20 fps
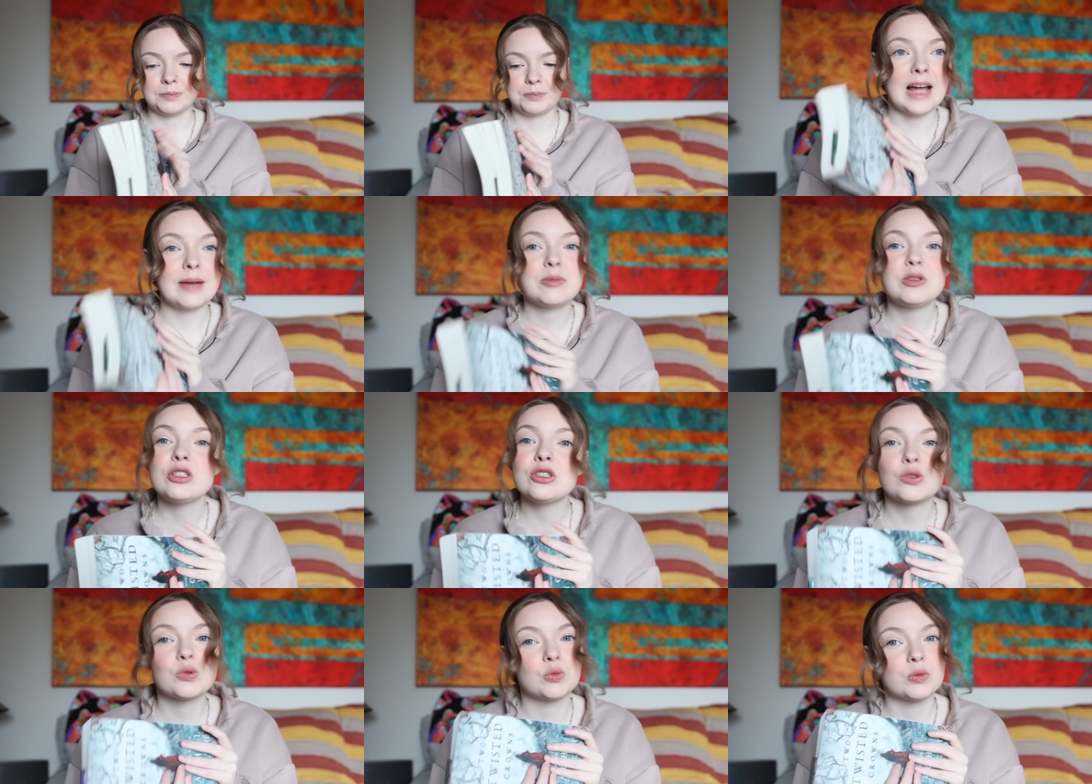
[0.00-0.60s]
I'm
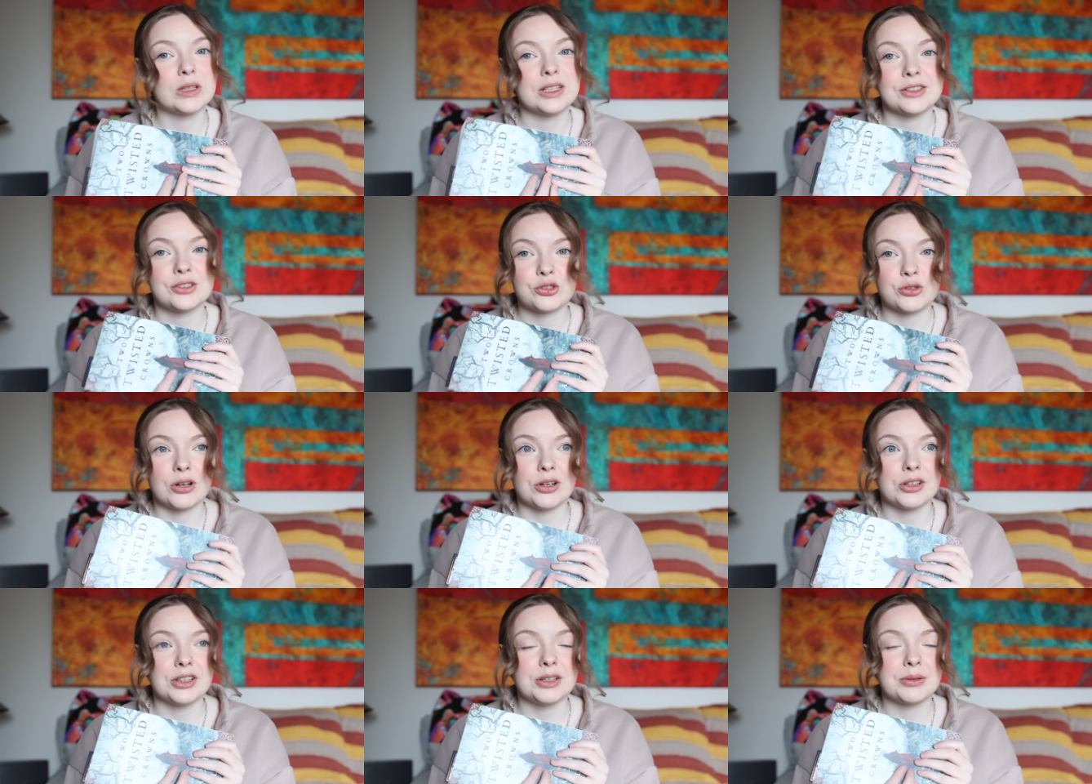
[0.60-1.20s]
just really
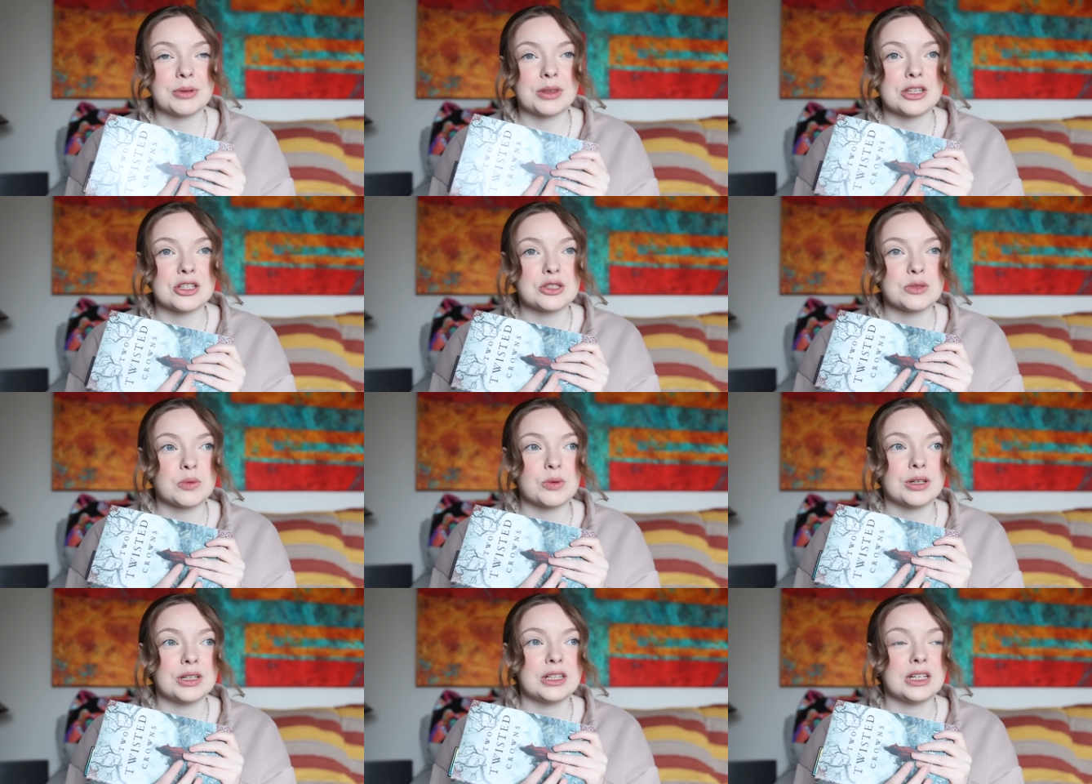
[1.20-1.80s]
struggling with this
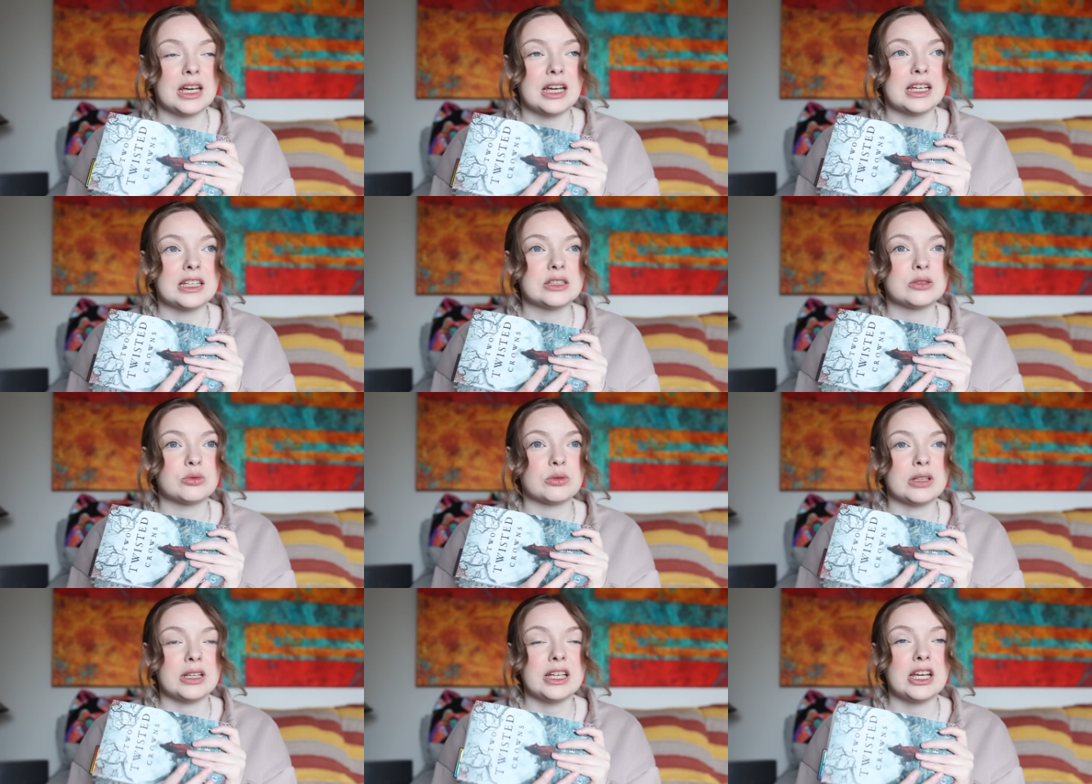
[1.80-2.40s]
one. It's
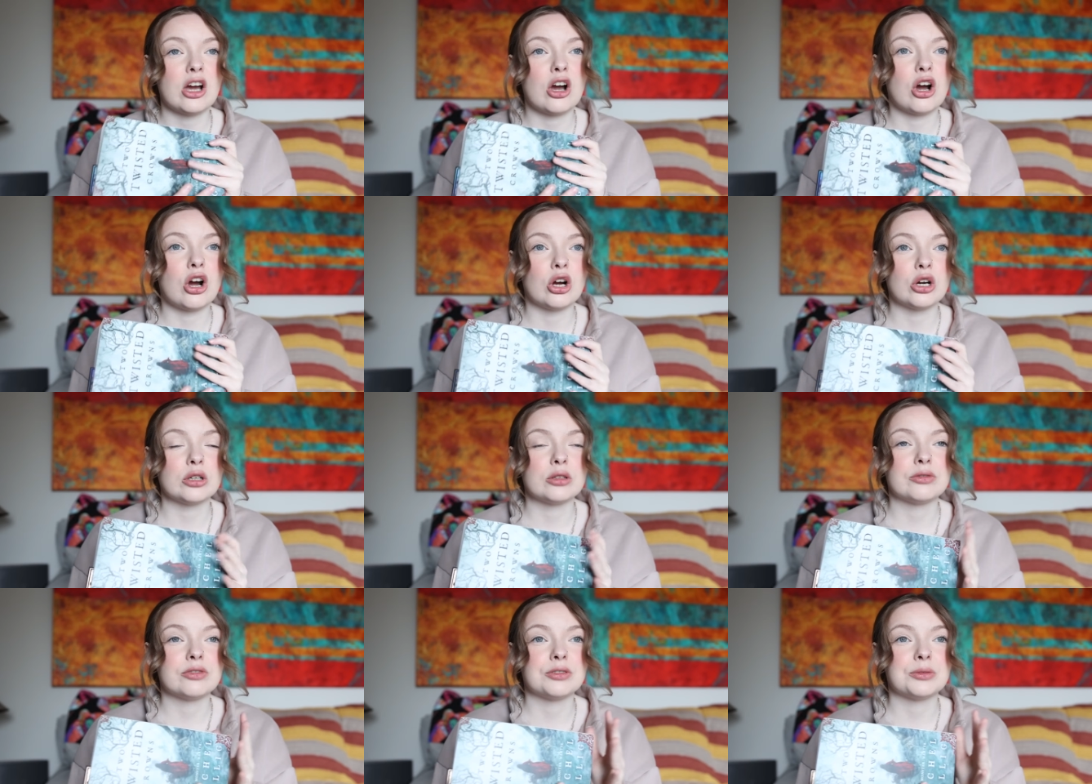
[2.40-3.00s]
really
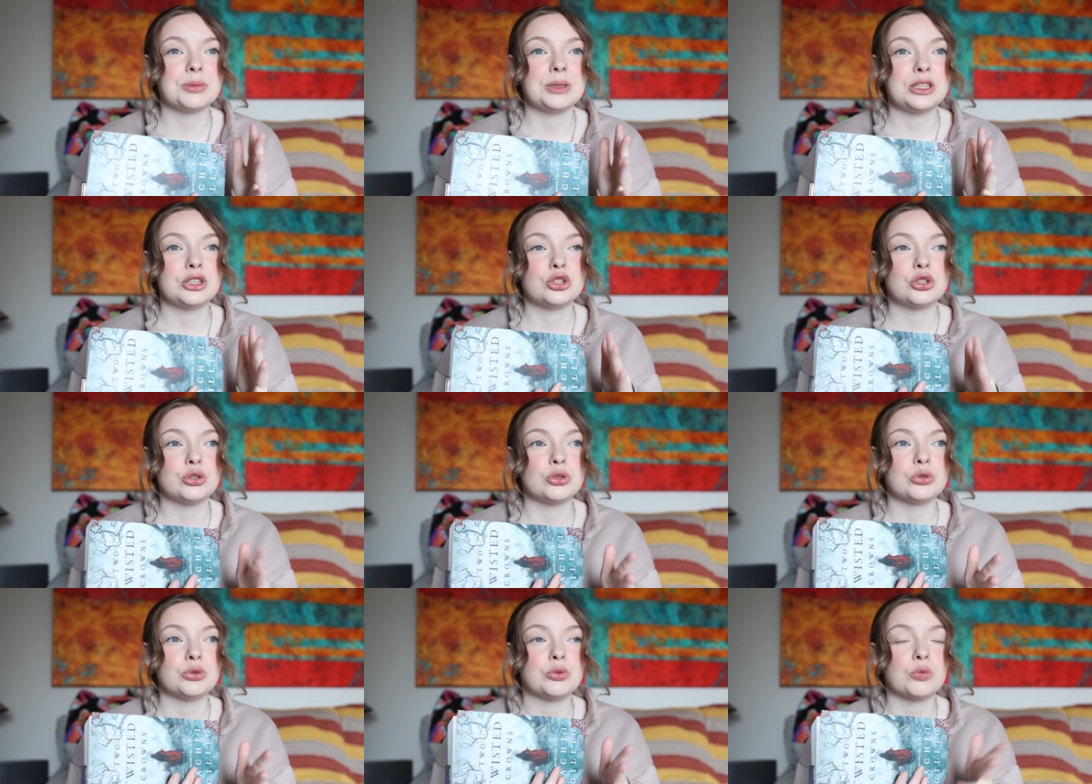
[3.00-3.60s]
hard for me
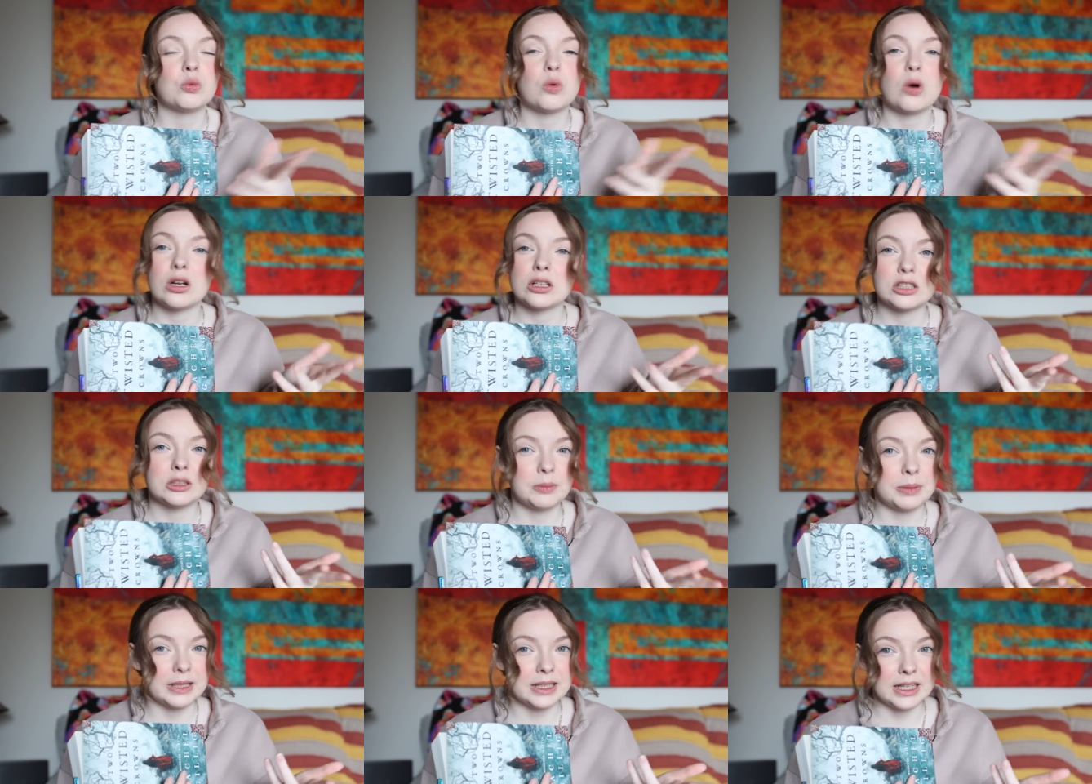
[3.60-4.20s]
to want
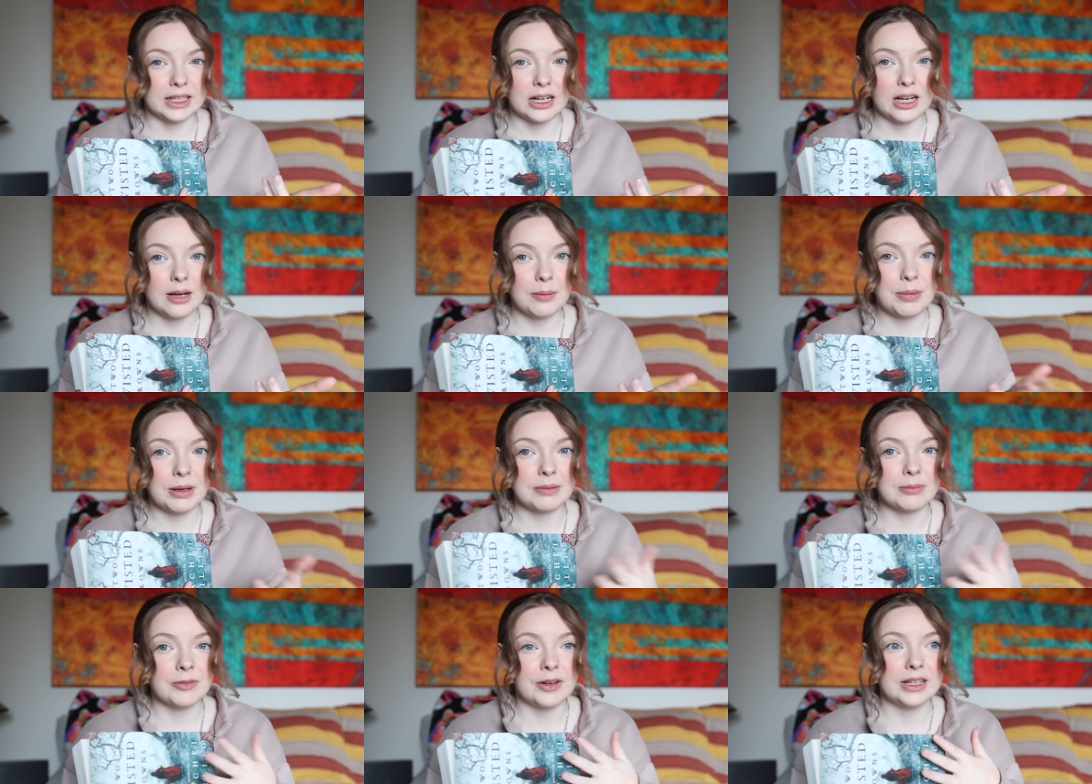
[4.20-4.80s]
to pick it up.
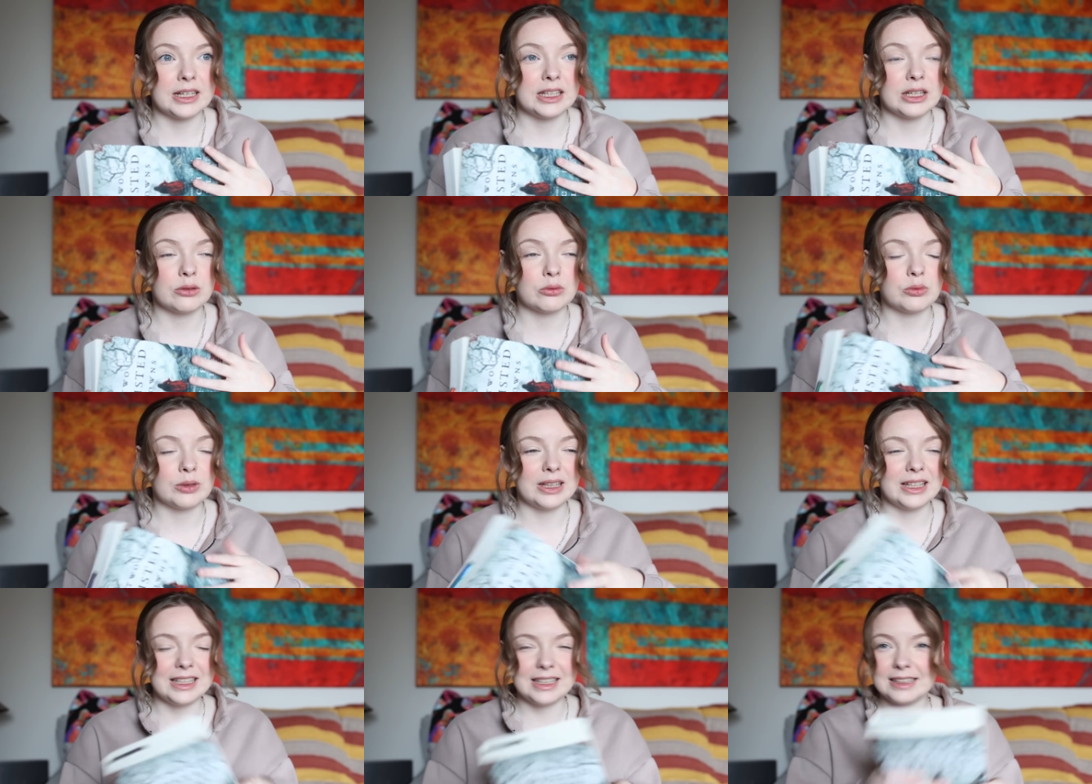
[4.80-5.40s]
I'm finding it
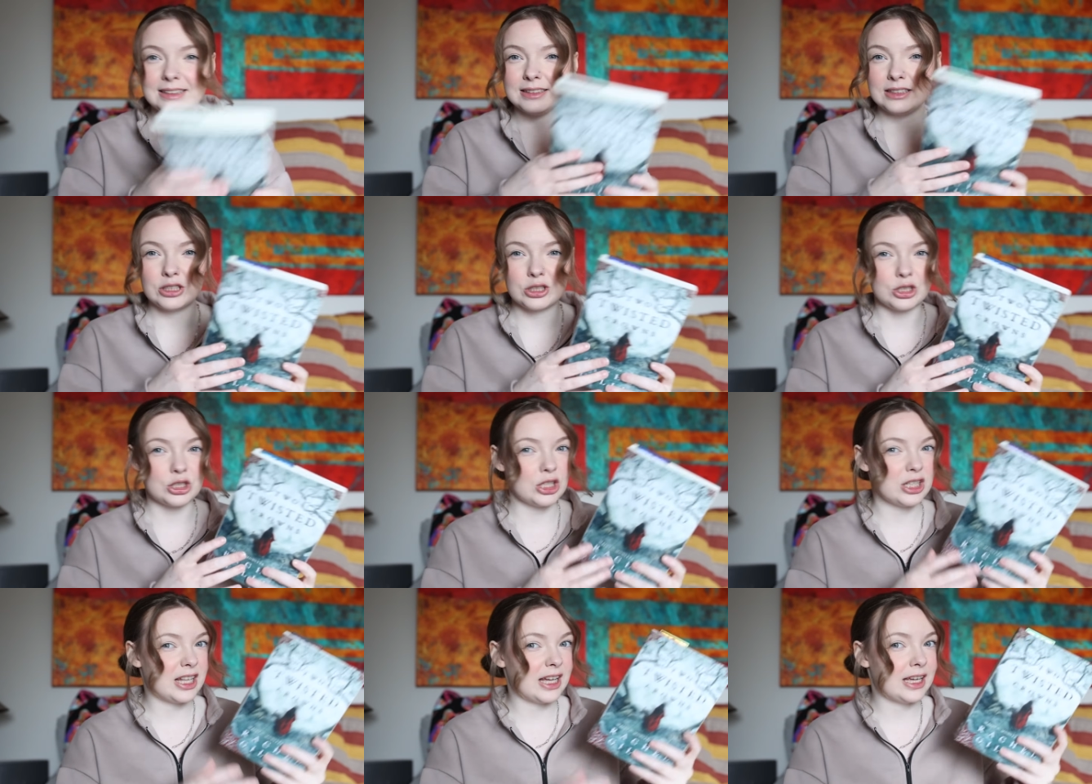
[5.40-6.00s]
really easy just to